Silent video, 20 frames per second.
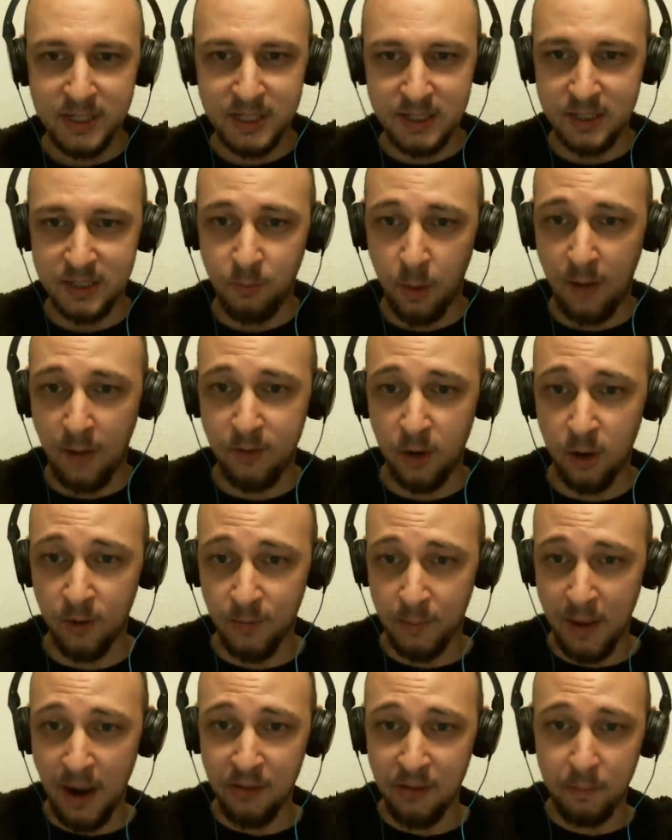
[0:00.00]
is just what I've heard
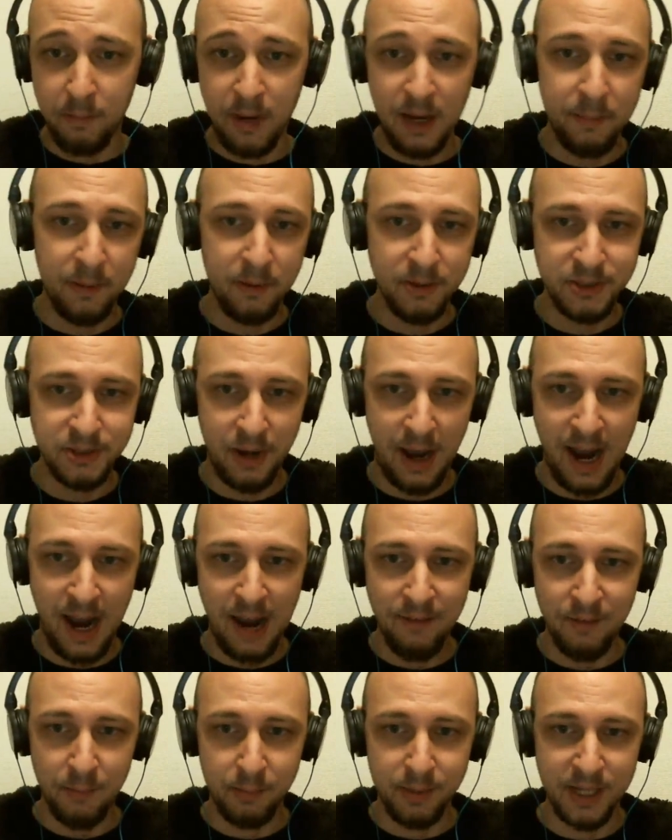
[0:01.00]
from other people. So I
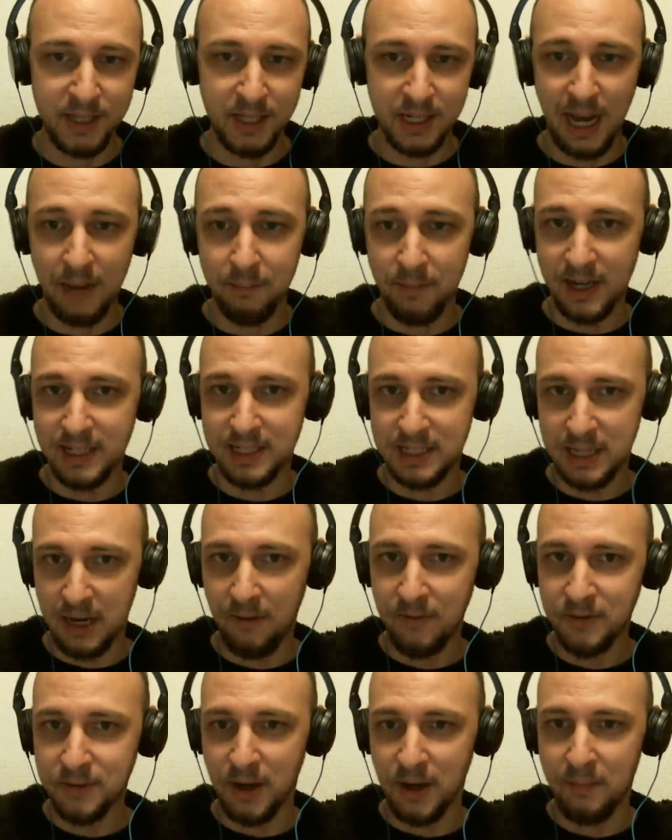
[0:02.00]
haven't played the game
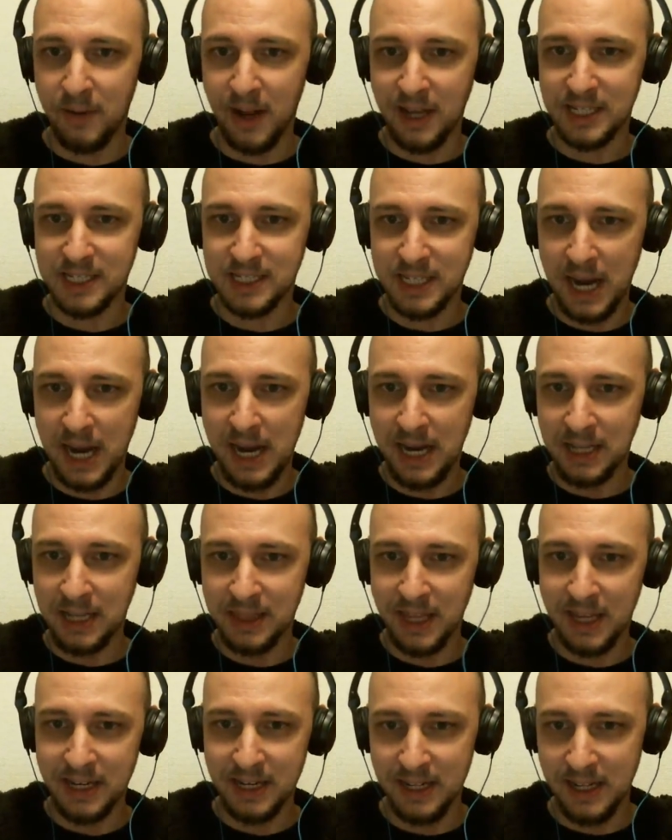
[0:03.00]
myself, so I'm not saying
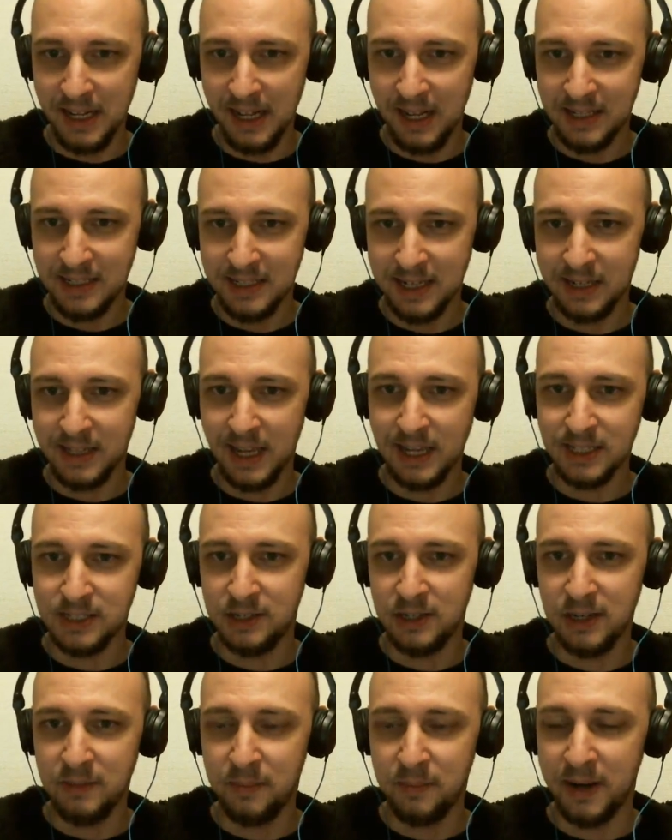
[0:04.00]
that it's not as good.